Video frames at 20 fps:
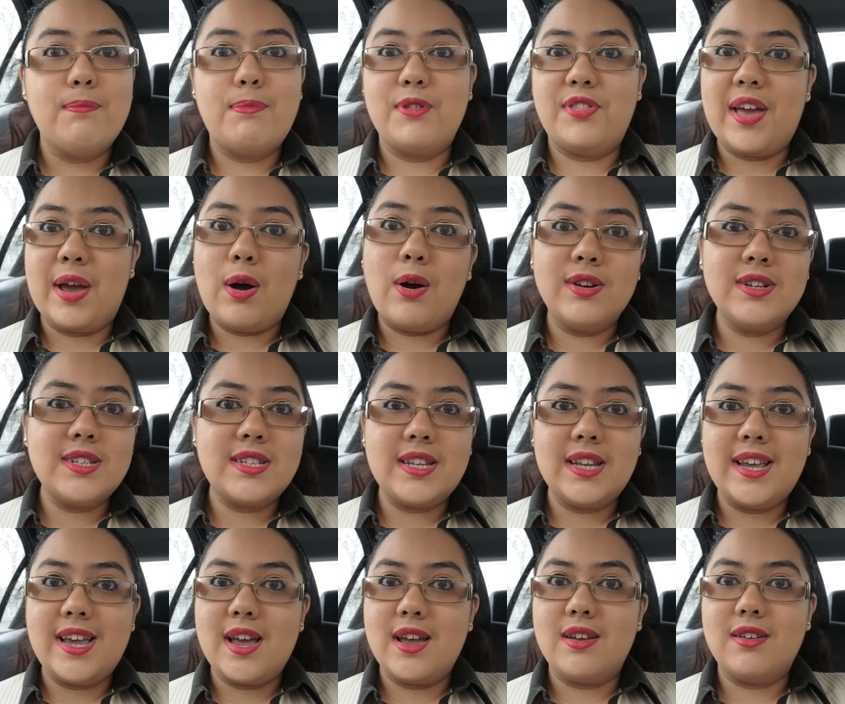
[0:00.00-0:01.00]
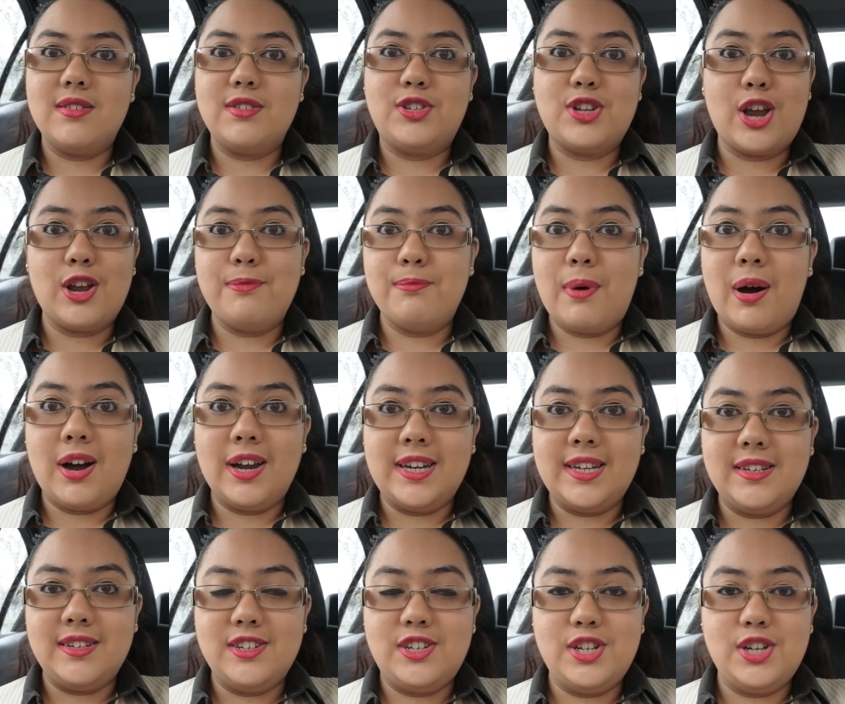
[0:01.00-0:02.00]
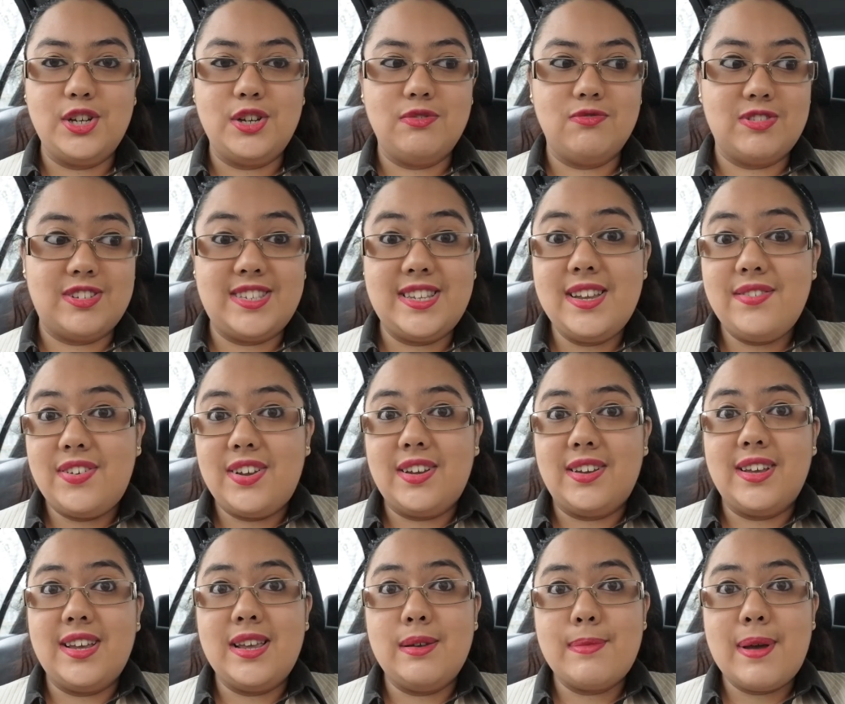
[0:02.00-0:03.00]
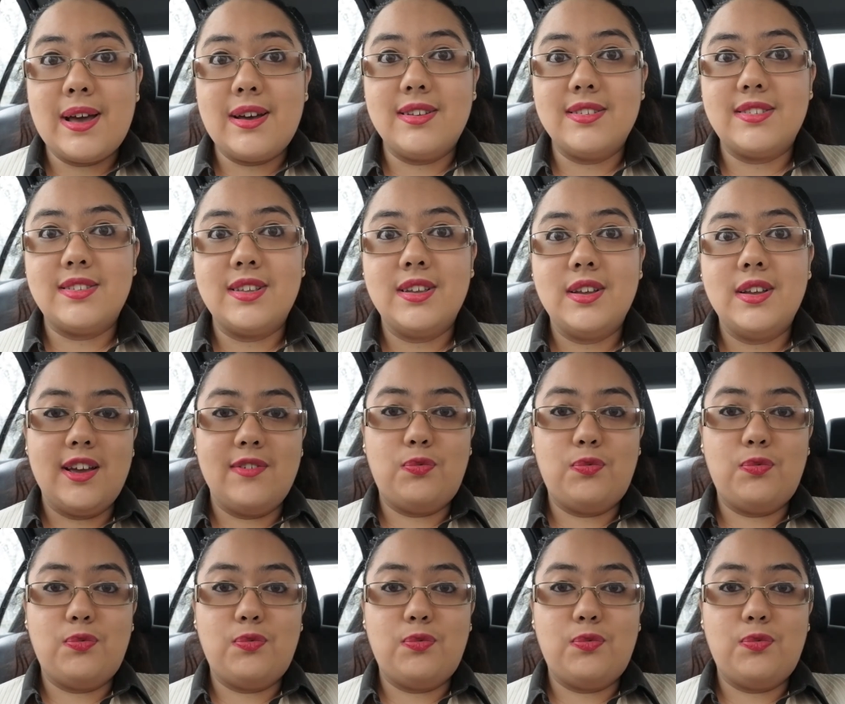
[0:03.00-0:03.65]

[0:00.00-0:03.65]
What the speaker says: but they honestly don't mind receiving emails.